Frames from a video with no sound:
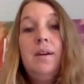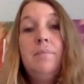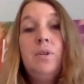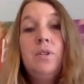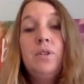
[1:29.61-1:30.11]

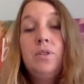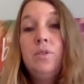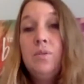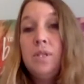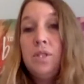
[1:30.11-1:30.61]
You can
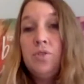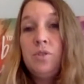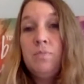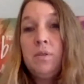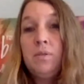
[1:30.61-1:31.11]
do
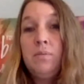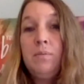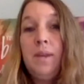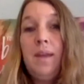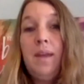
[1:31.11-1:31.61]
citrus
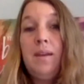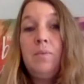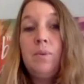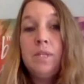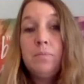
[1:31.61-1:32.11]
bloom
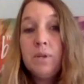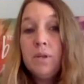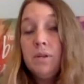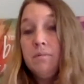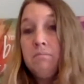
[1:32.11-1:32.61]
and
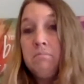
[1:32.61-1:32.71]
whisper.